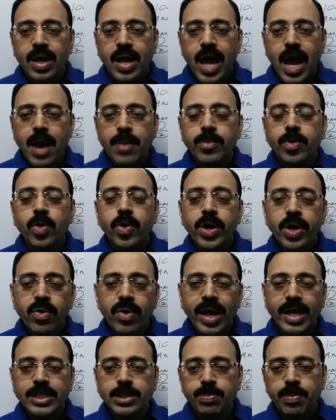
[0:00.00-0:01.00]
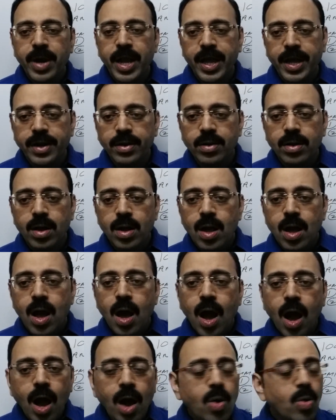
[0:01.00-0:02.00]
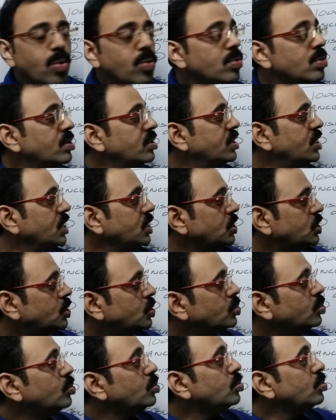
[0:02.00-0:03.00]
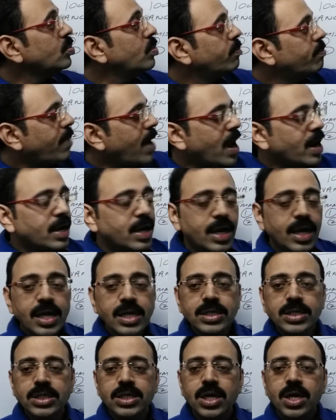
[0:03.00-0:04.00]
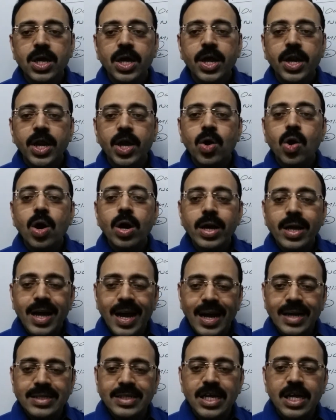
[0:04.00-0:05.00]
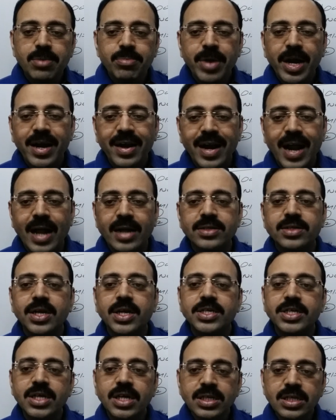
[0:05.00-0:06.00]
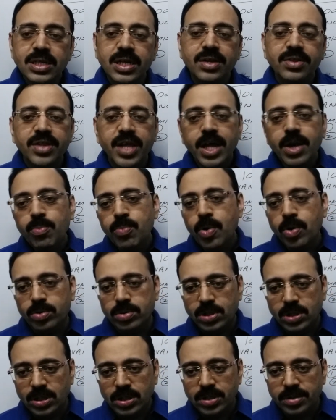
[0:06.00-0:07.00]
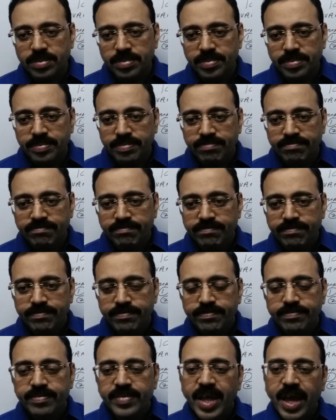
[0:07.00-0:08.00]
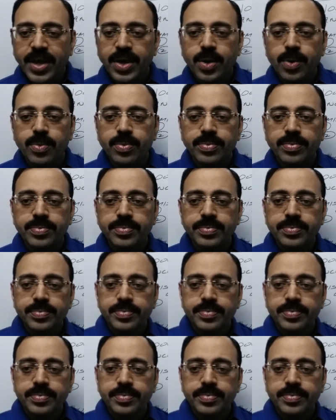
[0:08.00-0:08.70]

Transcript: I am going to explain how these two parties record consignment transactions in their books. Thank you.